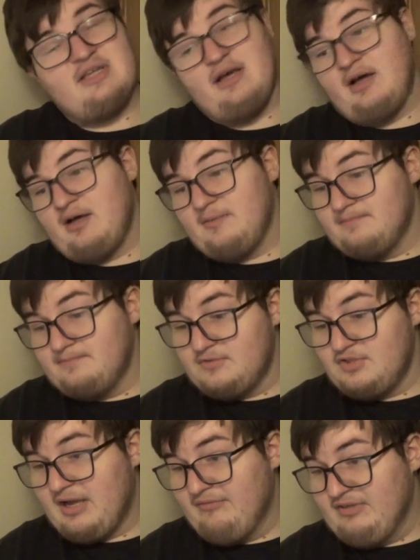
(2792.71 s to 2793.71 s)
Do
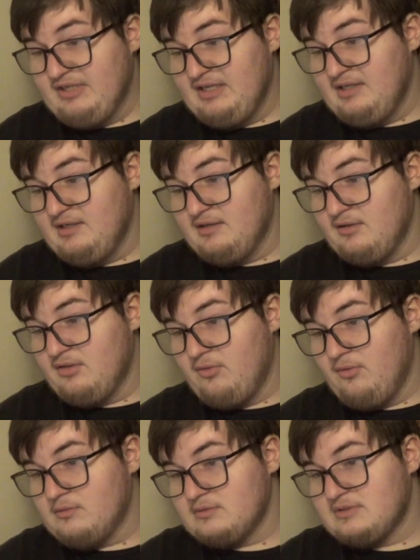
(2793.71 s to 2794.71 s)
you have any
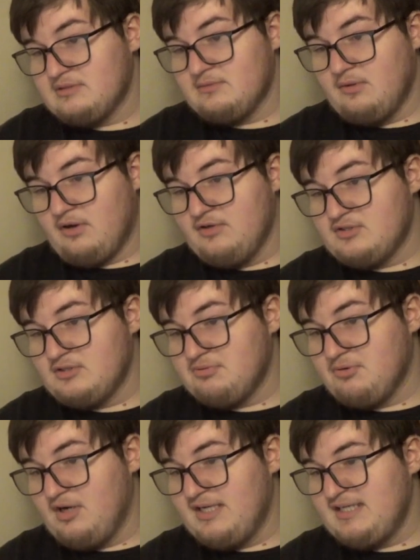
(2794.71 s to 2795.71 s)
thoughts? Are you
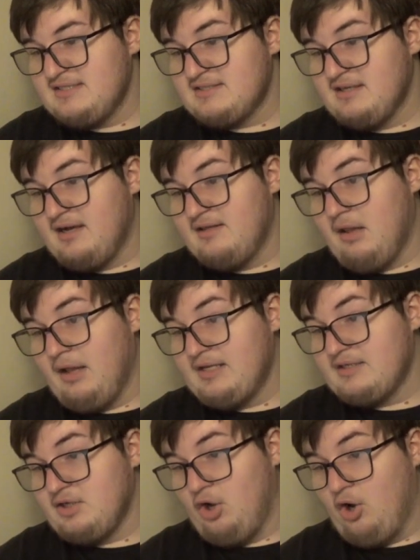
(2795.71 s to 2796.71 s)
surprised that I
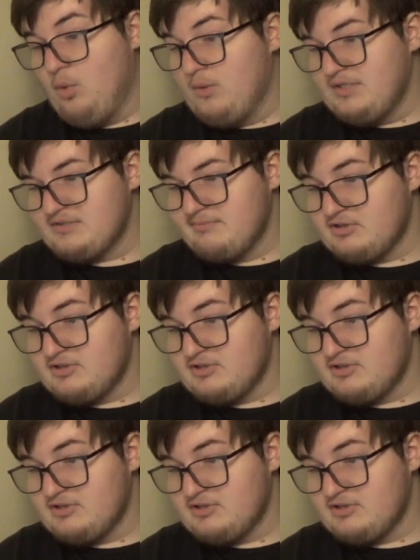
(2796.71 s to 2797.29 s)
liked Hoenn as much